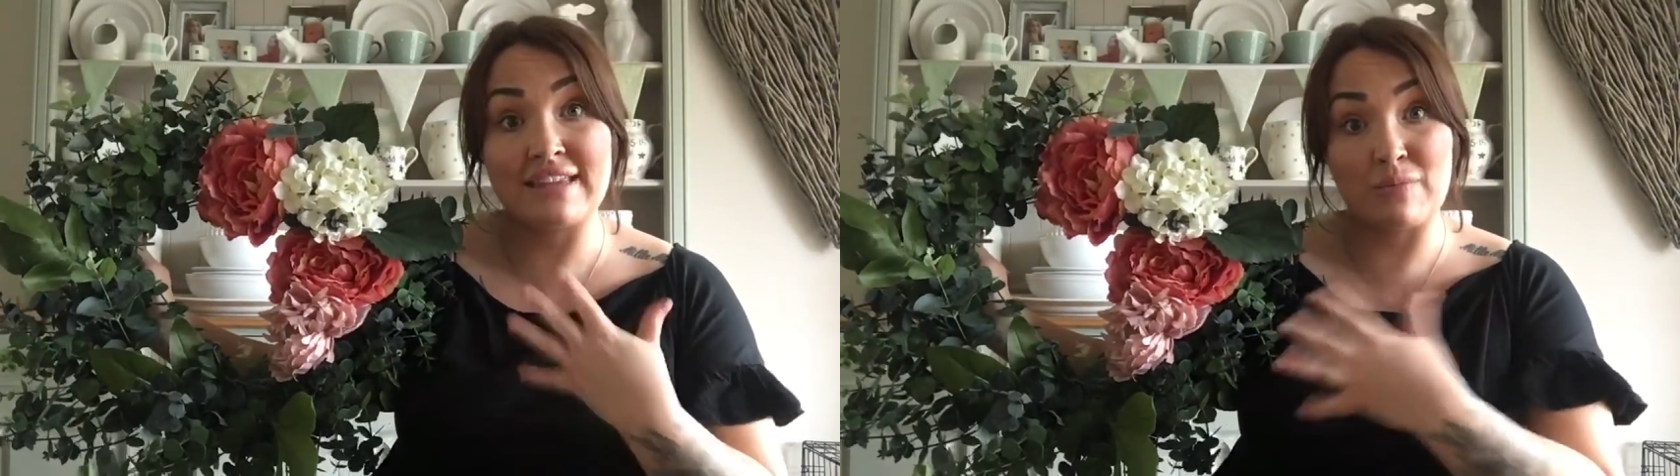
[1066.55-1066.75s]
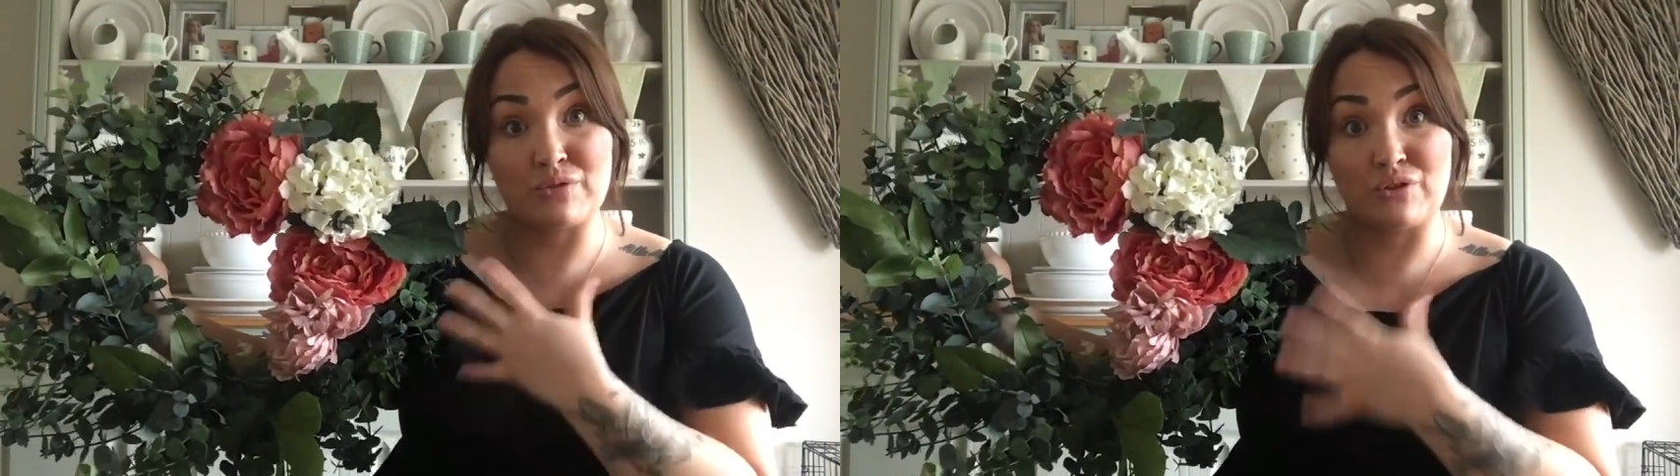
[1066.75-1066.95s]

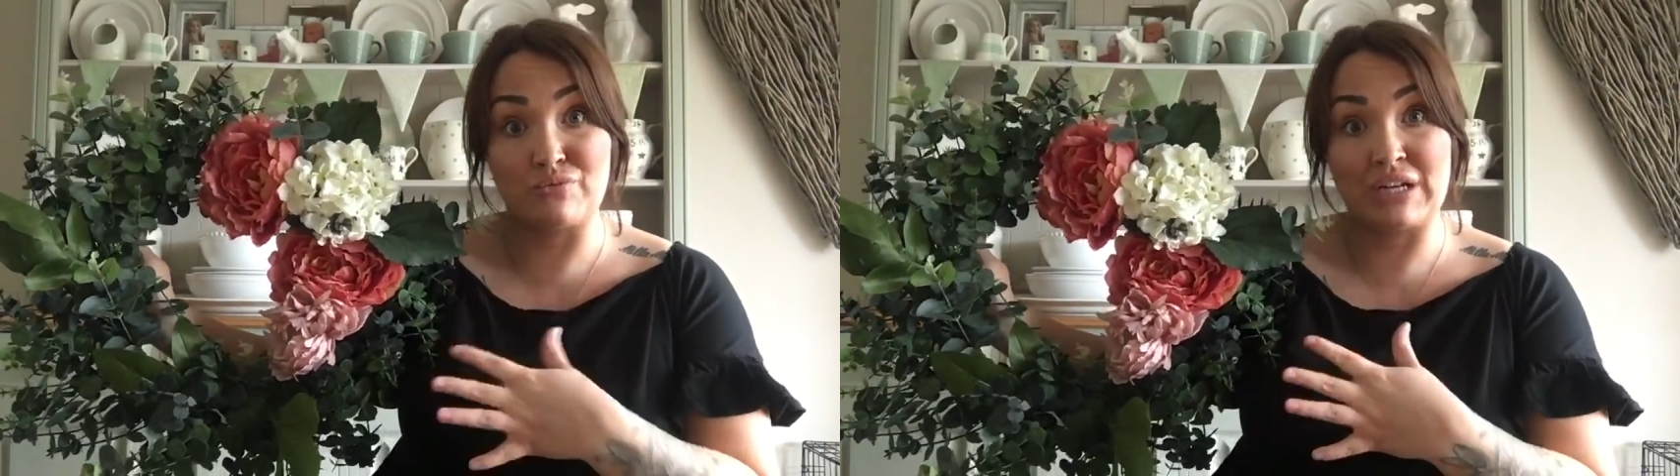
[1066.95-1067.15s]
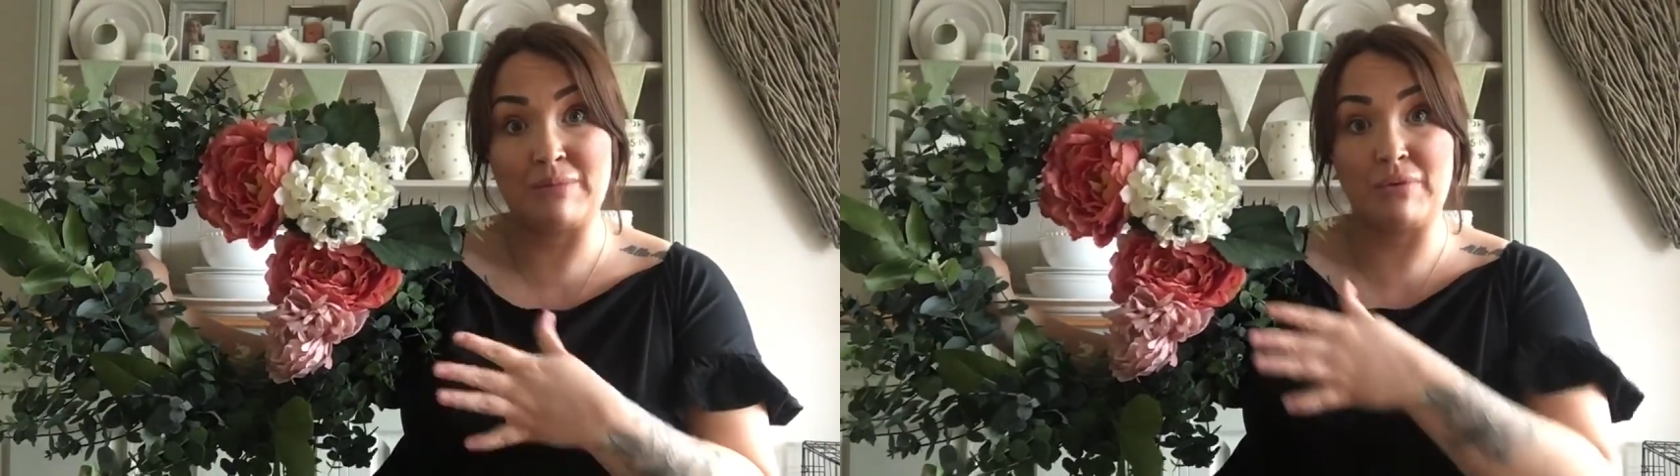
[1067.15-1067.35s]
That would
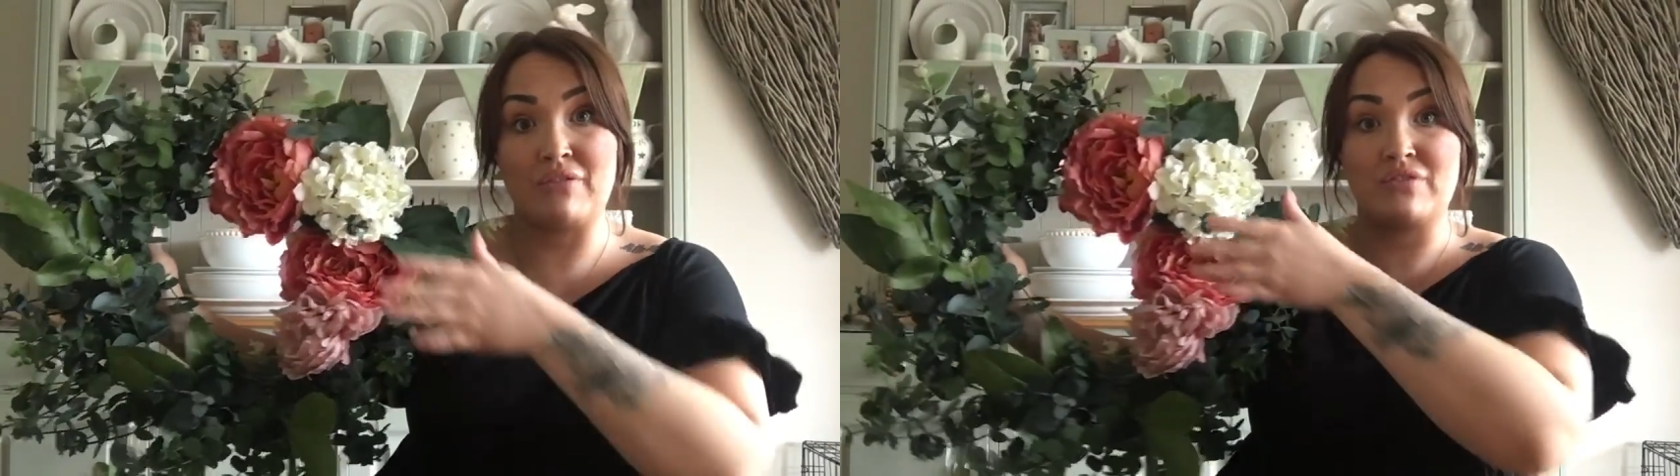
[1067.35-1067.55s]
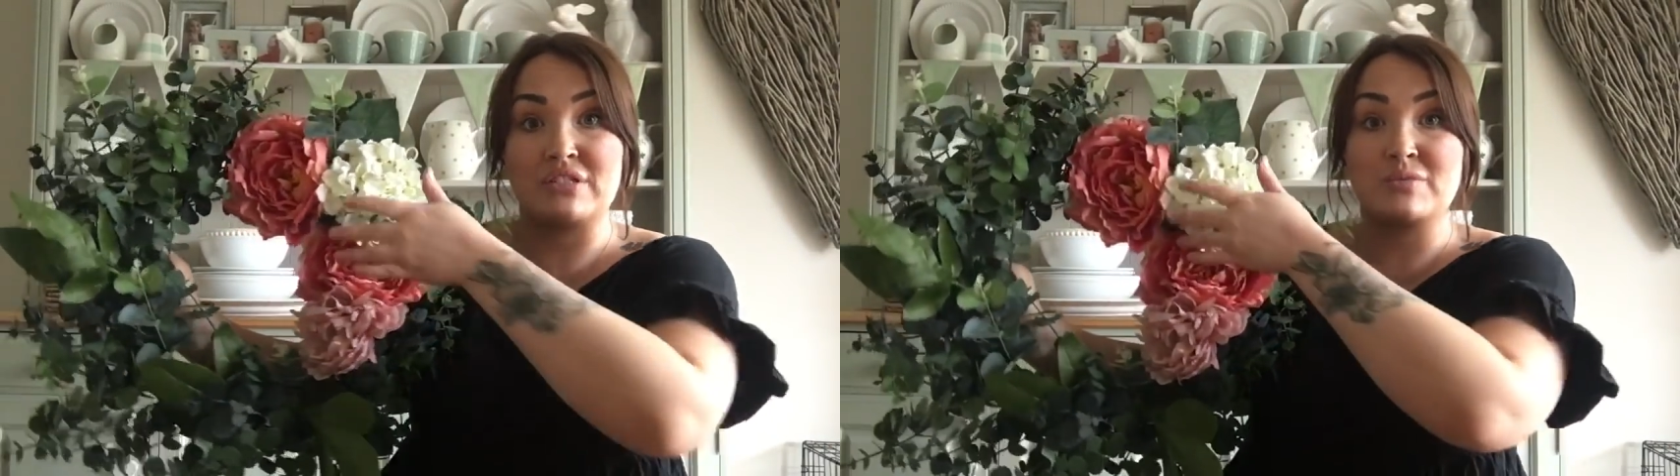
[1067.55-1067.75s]
look really
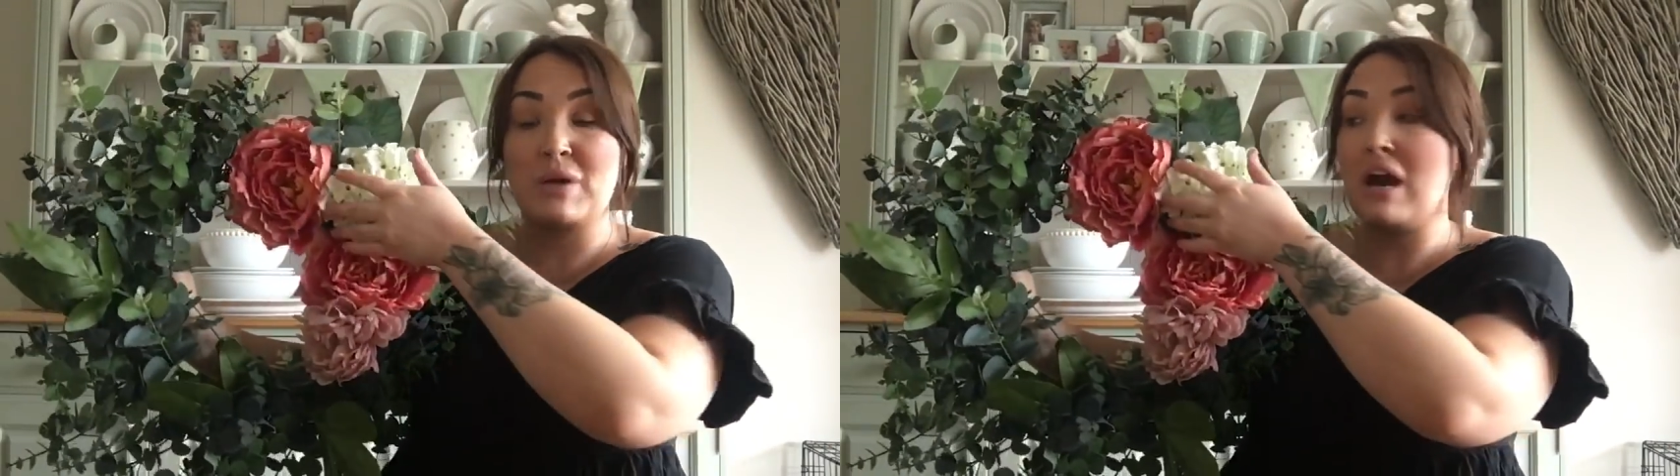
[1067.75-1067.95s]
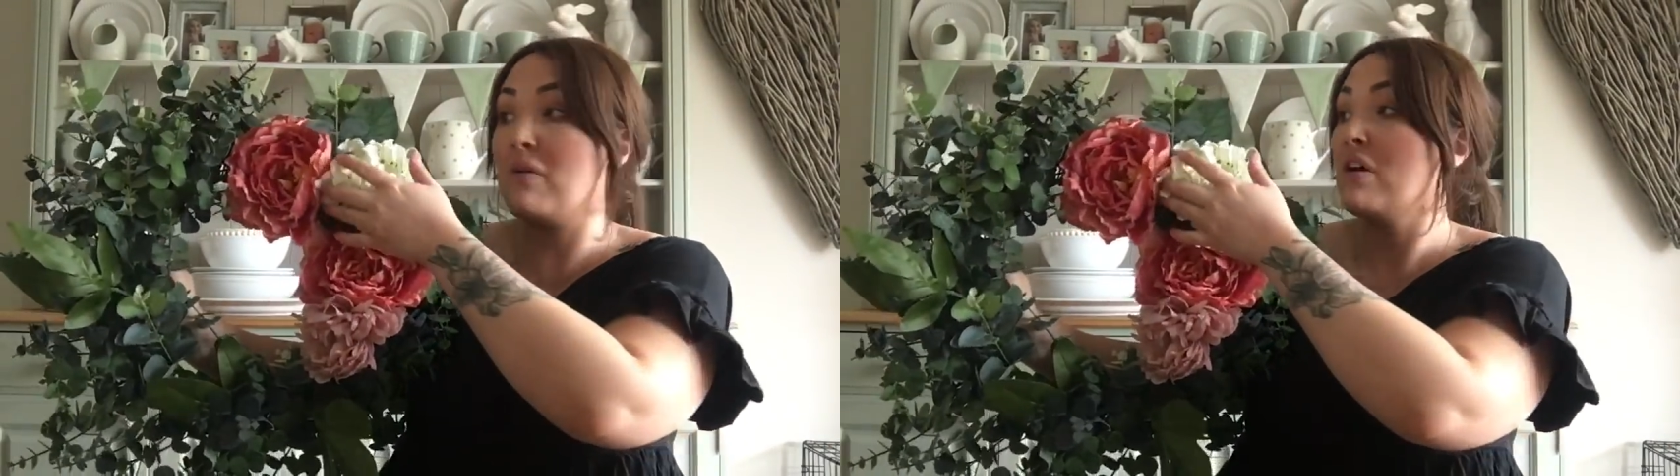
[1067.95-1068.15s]
beautiful as
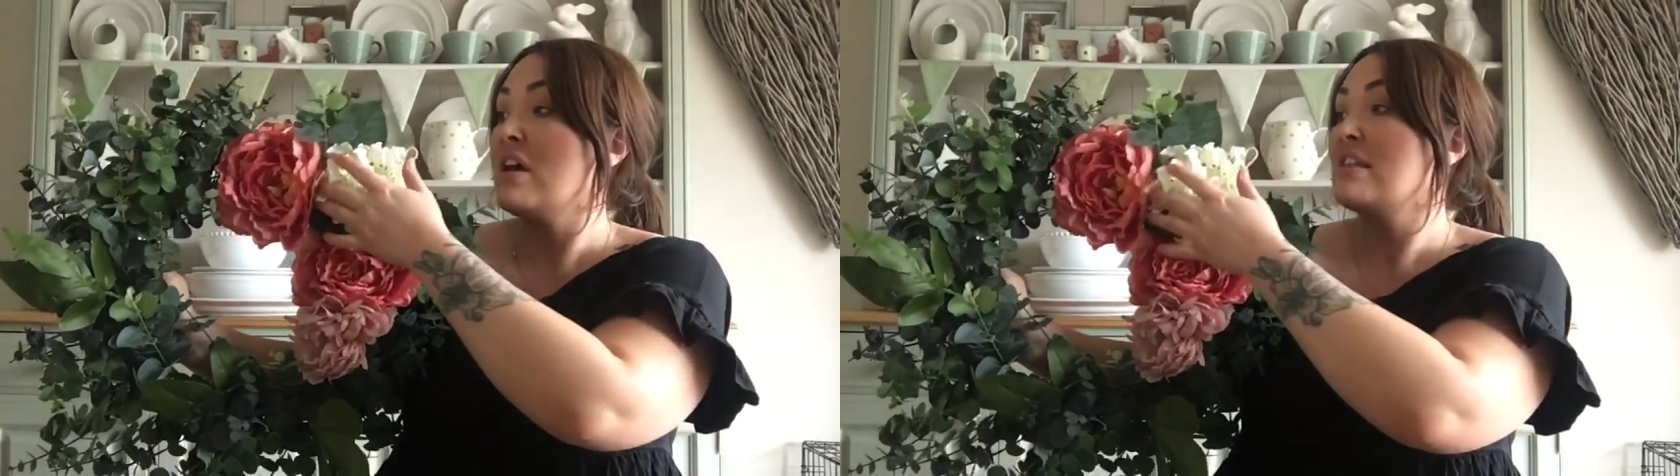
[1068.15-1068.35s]
well.